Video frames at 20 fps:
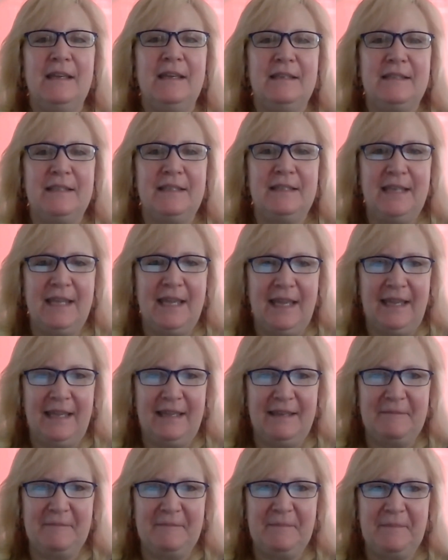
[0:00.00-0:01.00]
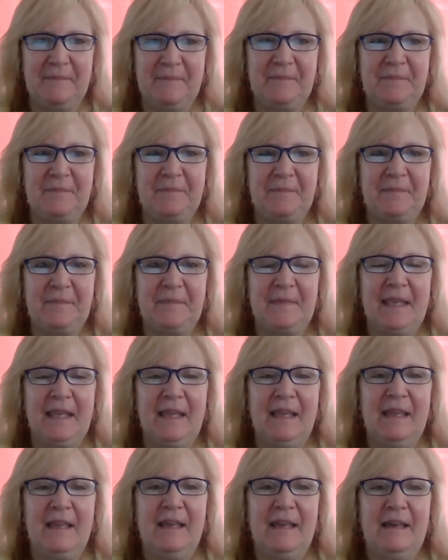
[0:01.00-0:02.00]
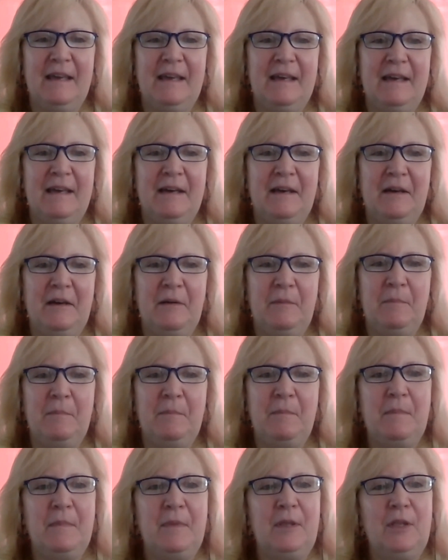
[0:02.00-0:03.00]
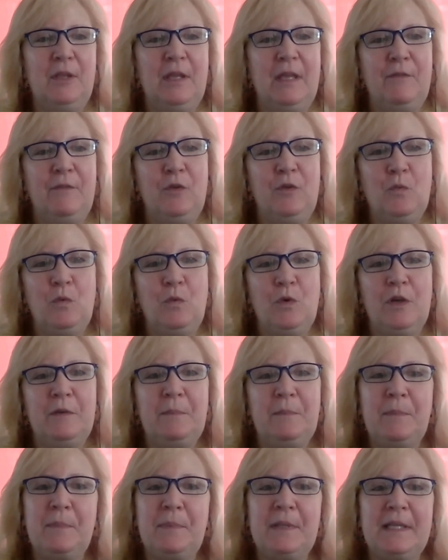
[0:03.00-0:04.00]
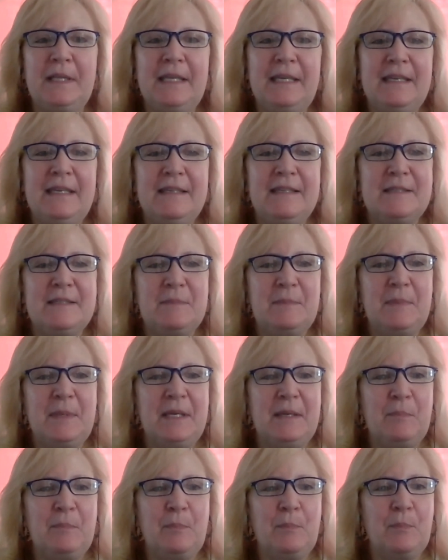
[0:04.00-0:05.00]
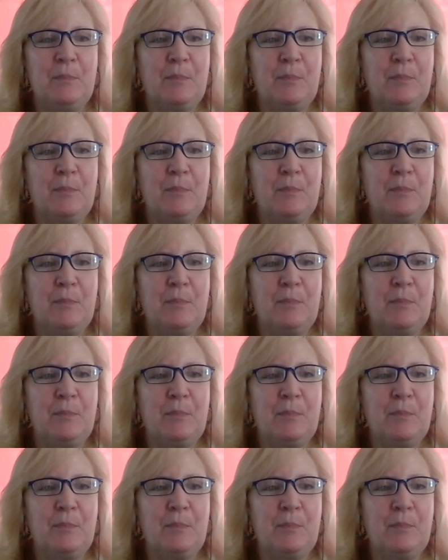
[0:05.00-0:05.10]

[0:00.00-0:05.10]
today. If you would please be